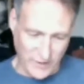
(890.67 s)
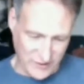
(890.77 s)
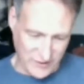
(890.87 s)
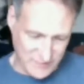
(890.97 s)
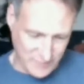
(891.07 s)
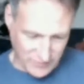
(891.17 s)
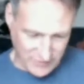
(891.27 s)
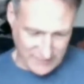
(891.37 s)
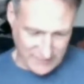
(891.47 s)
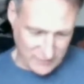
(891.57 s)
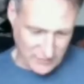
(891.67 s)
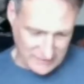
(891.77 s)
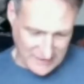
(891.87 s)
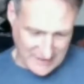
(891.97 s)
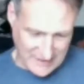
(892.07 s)
What else have we got going
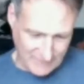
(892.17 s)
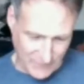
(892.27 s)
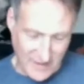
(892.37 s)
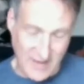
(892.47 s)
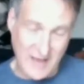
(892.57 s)
on?